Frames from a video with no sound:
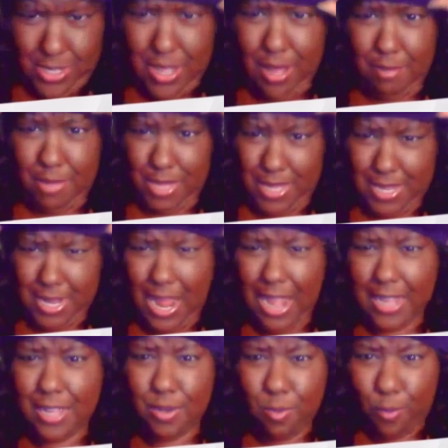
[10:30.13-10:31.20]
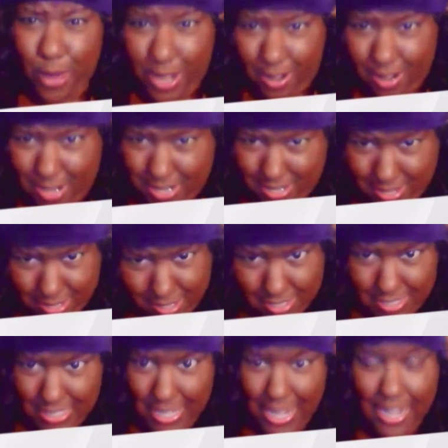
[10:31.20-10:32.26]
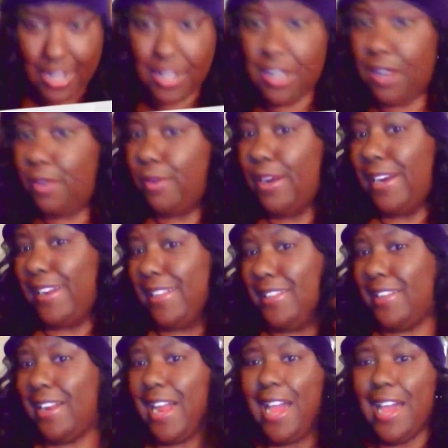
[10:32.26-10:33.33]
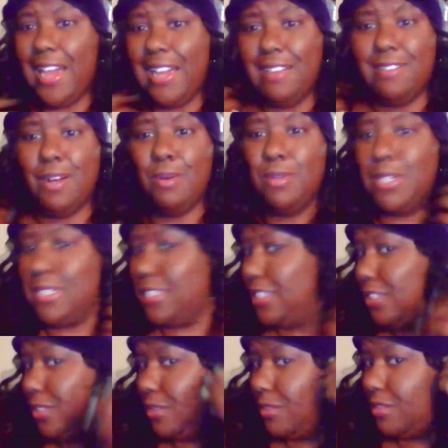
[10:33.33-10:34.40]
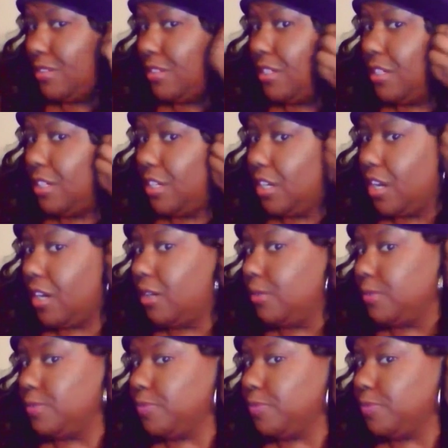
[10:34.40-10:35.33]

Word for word: I mean, I could wear it just like a regular hat if I want to, you know,